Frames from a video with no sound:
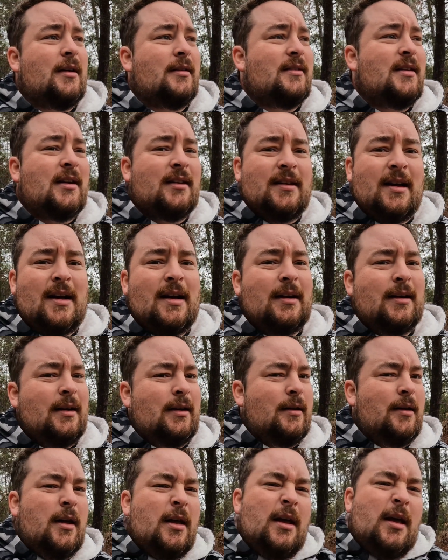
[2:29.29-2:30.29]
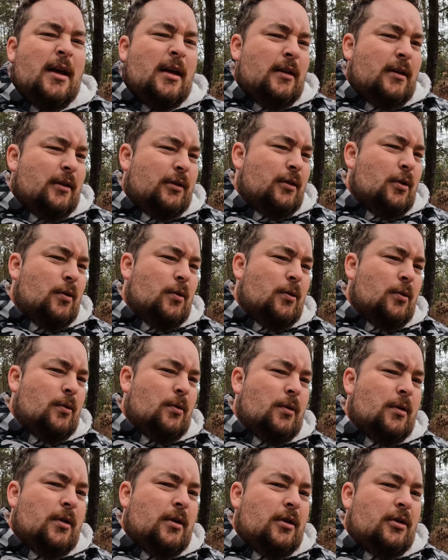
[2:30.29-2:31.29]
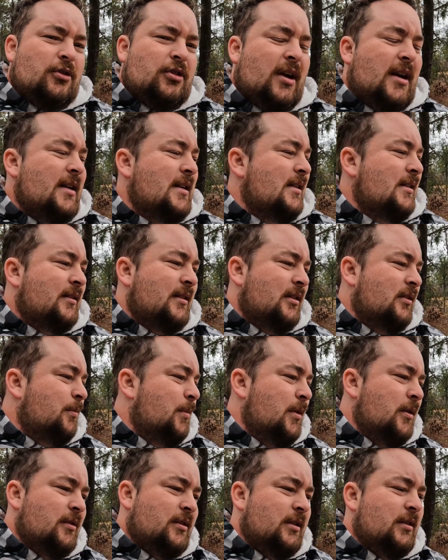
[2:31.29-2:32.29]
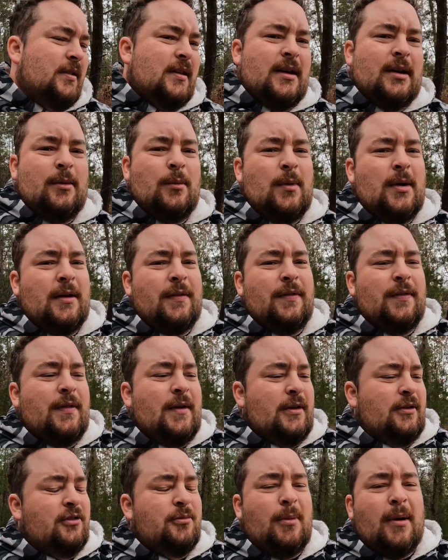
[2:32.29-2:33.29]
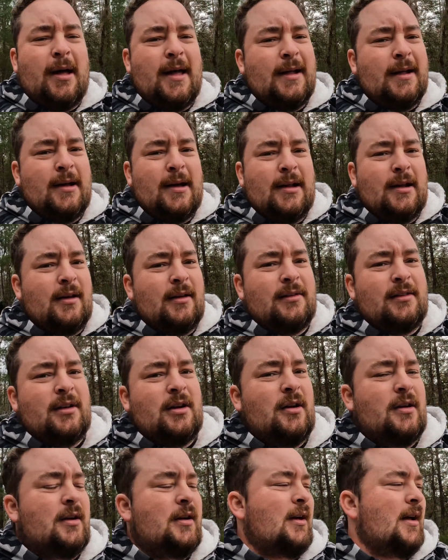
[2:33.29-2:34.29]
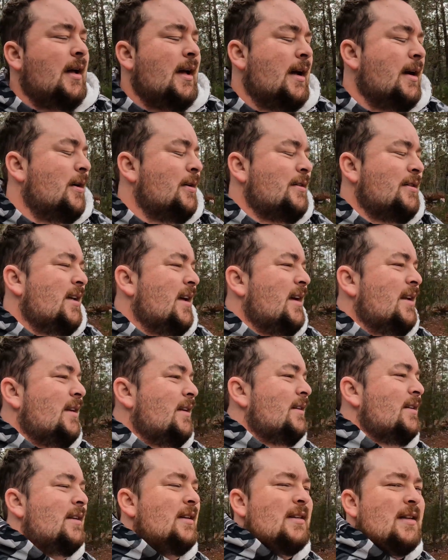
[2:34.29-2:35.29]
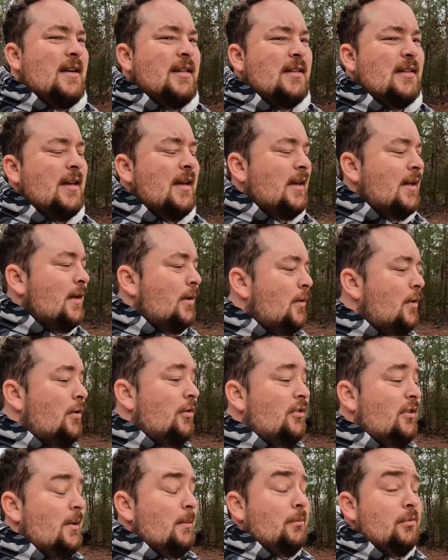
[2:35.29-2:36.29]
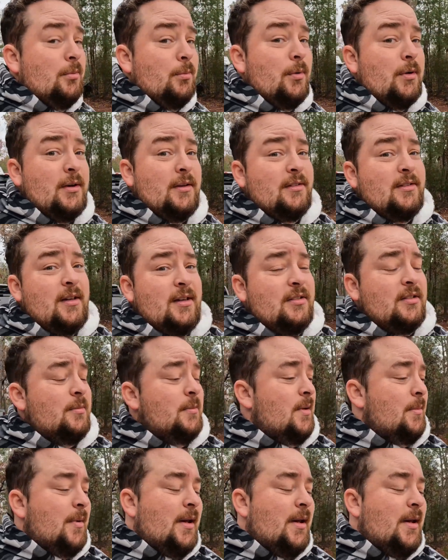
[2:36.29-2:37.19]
TikTok and this whole Chinese conspiracy thing with they're spying on us and our data, it all seems pretty sus to me.